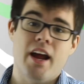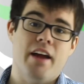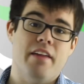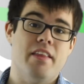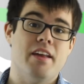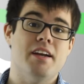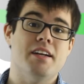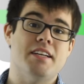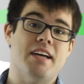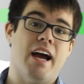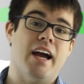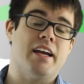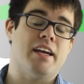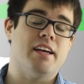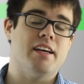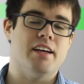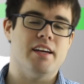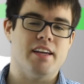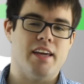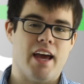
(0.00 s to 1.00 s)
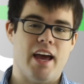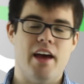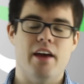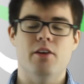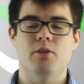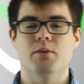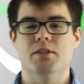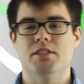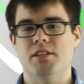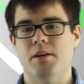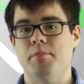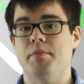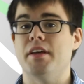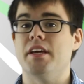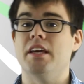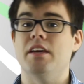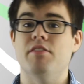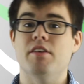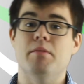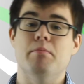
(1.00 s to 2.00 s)
and then attacking again with something
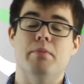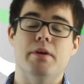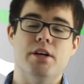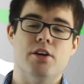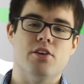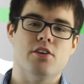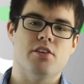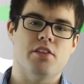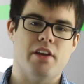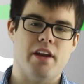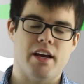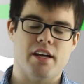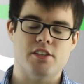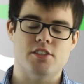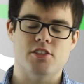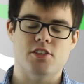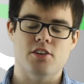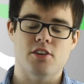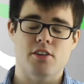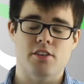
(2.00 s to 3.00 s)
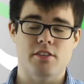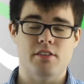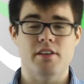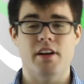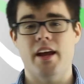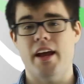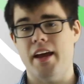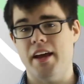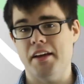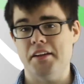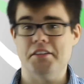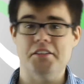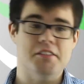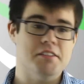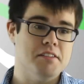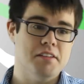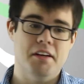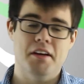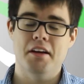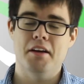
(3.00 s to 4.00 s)
even bigger the next turn, and
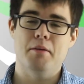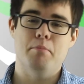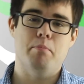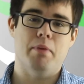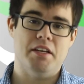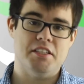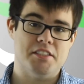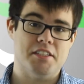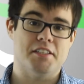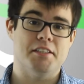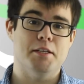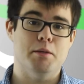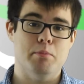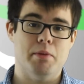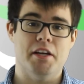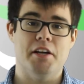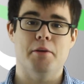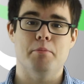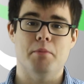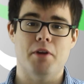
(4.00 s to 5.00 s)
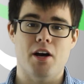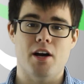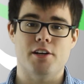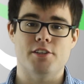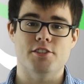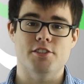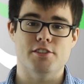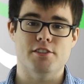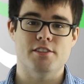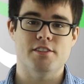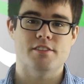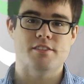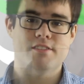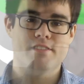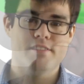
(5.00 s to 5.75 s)
basically being obnoxious.